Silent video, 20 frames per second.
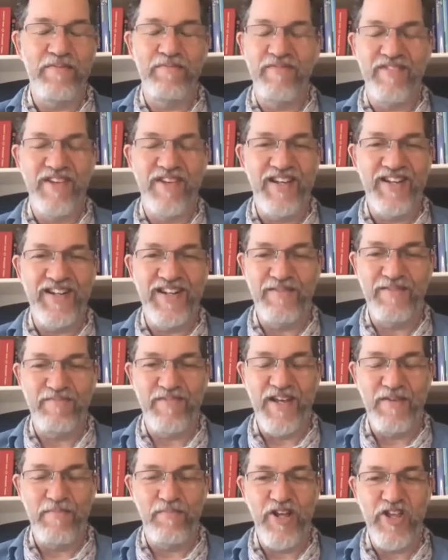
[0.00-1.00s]
And
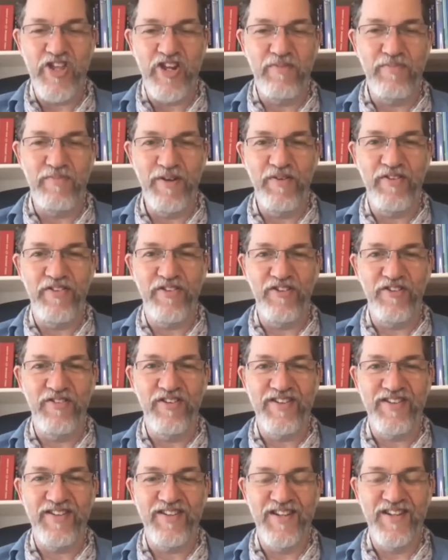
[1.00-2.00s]
pleasure to be with you.
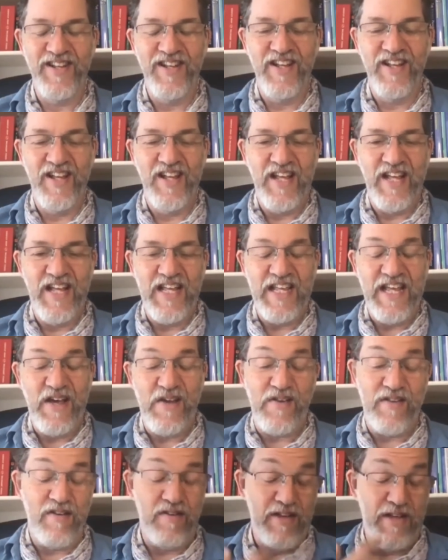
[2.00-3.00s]
And
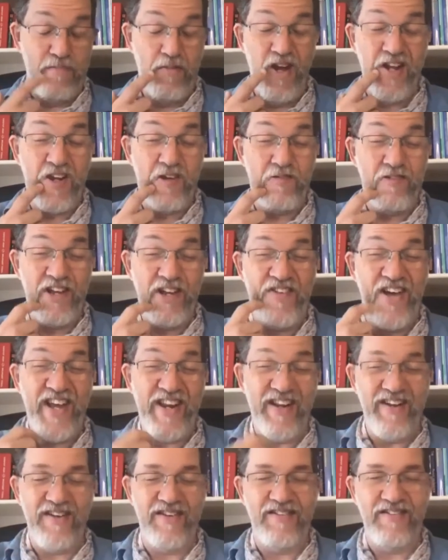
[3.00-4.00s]
my career, I've had
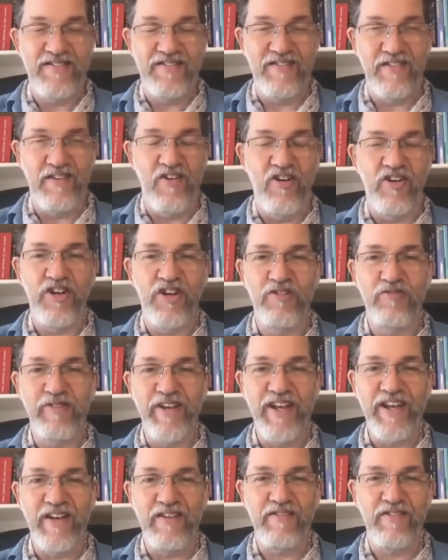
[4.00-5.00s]
a long
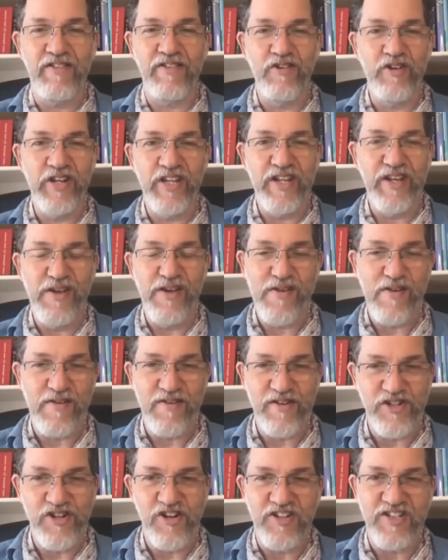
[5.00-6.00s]
career, 30 years as a
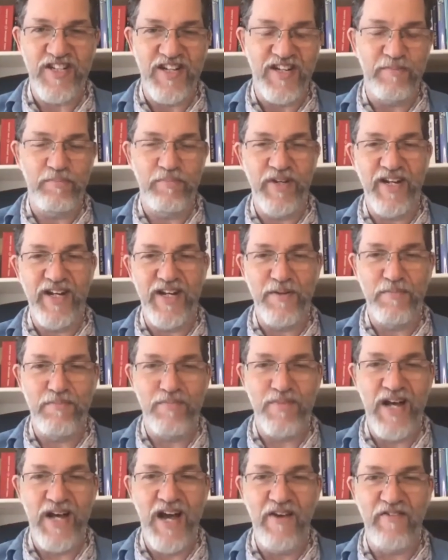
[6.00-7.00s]
doctor, but
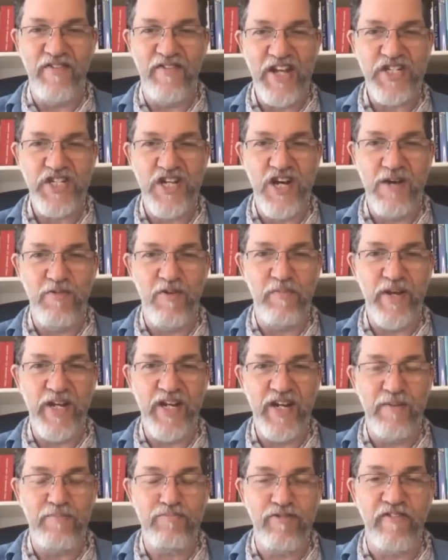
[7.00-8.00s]
half of that time I've
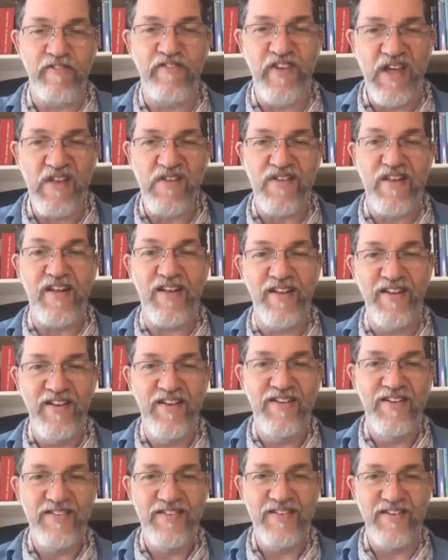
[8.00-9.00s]
been a professor
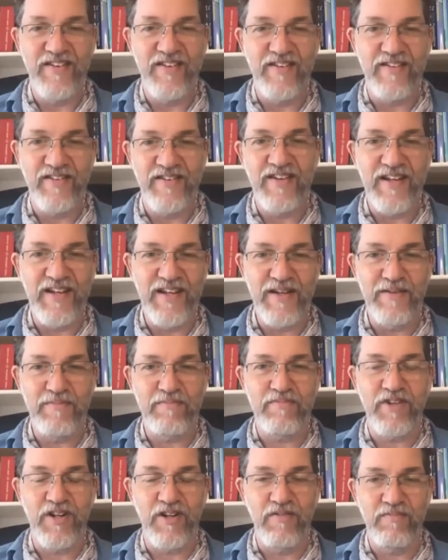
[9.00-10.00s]
at
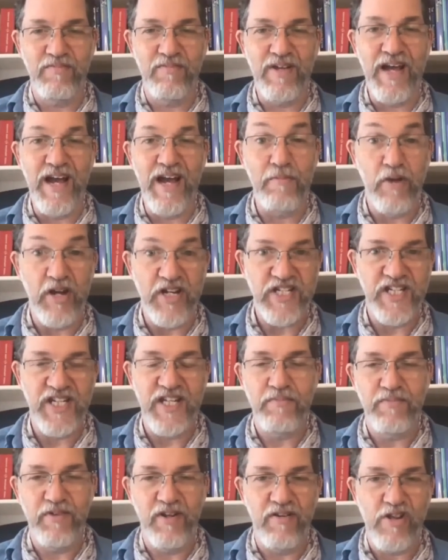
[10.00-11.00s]

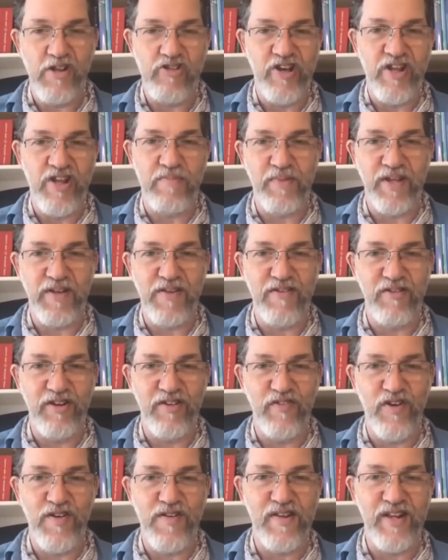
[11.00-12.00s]
RMIT, Australia's biggest
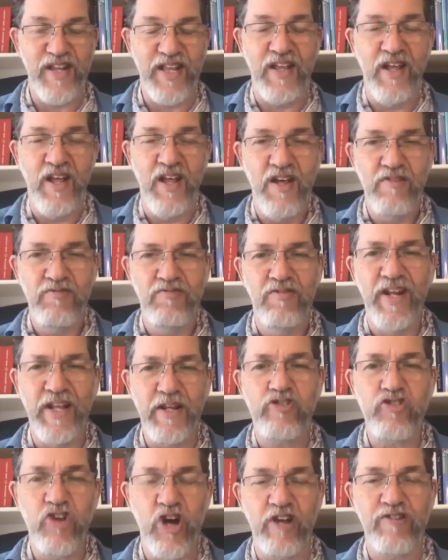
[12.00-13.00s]
university, really
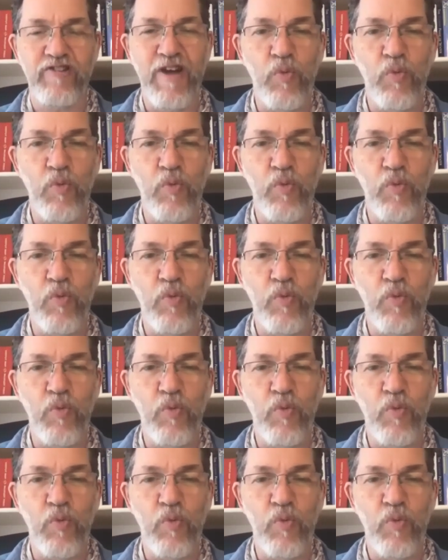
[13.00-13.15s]
trying to create